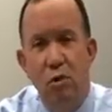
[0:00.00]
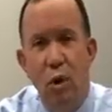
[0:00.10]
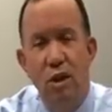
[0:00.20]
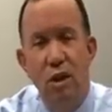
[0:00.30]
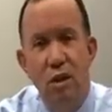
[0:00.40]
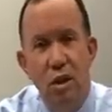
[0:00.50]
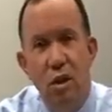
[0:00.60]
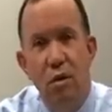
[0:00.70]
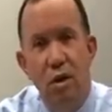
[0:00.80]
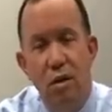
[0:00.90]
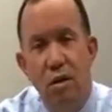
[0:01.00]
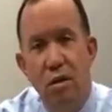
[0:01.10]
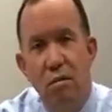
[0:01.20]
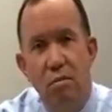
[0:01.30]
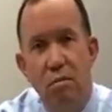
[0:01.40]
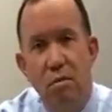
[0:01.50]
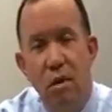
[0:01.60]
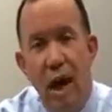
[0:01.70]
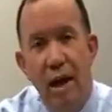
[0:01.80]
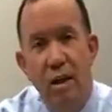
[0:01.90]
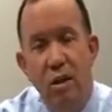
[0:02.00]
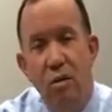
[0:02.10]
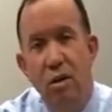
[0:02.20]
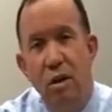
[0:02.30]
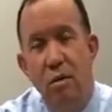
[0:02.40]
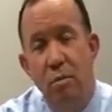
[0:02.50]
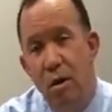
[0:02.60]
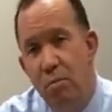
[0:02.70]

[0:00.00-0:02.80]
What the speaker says: questions that go to attitudes and